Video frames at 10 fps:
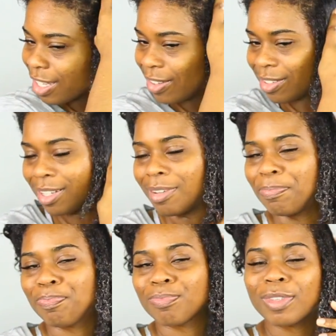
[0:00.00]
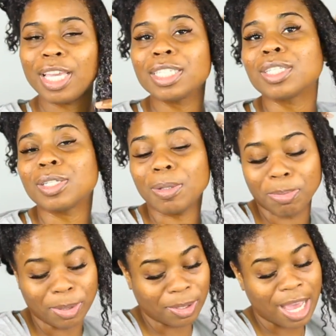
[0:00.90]
I don't know. It's a good
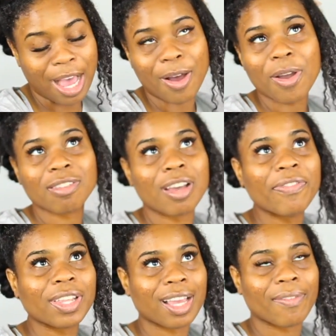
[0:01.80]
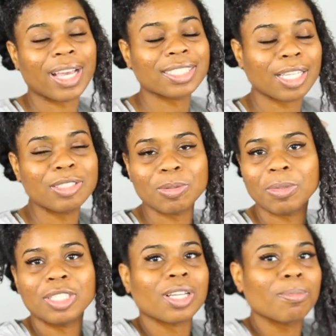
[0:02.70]
book. I feel like if I say too
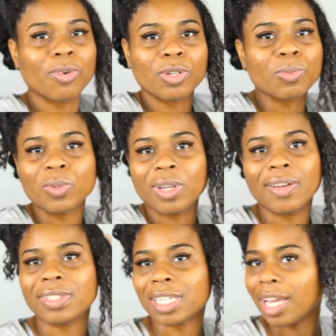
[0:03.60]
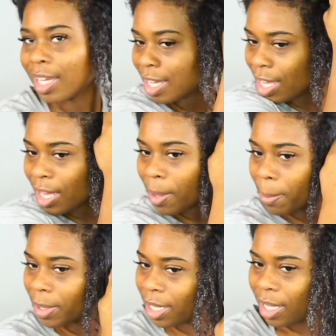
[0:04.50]
much, I'm going to ruin everything.
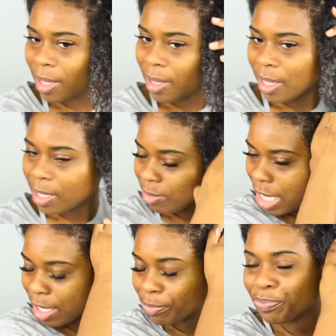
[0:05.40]
But yeah.